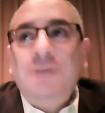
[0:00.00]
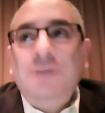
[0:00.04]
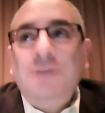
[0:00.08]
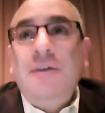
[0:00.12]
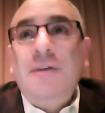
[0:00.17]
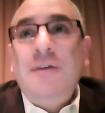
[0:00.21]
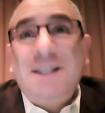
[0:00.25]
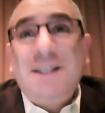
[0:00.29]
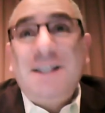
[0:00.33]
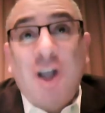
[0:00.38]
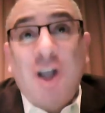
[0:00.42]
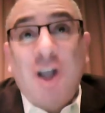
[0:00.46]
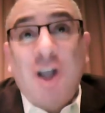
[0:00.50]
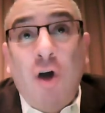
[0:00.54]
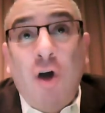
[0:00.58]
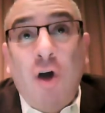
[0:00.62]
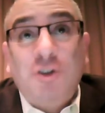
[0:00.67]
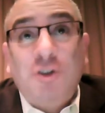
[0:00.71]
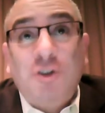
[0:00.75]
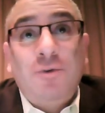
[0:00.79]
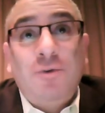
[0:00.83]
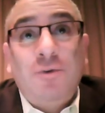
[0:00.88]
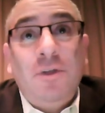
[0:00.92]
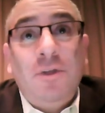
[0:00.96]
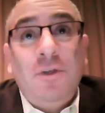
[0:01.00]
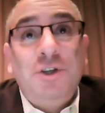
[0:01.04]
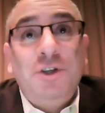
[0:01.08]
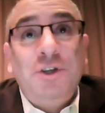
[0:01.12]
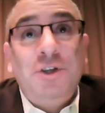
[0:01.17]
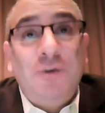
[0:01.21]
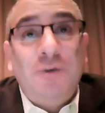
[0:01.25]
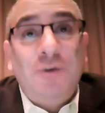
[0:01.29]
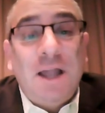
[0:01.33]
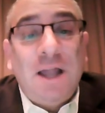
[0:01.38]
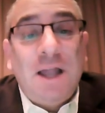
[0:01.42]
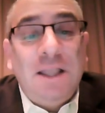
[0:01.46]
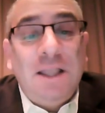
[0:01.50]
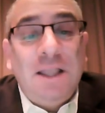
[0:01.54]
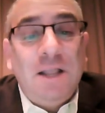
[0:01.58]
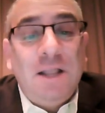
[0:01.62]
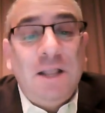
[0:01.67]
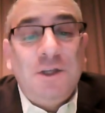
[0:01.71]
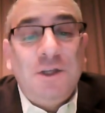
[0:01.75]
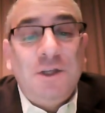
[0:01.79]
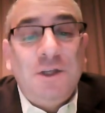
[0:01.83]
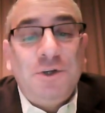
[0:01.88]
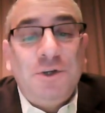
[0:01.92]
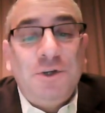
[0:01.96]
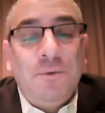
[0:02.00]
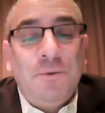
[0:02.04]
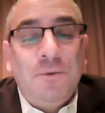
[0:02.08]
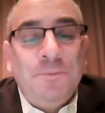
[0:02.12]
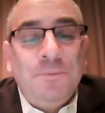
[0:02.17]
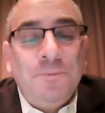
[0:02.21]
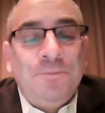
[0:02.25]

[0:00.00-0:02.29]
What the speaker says: So that's a cultural issue, not a legal issue.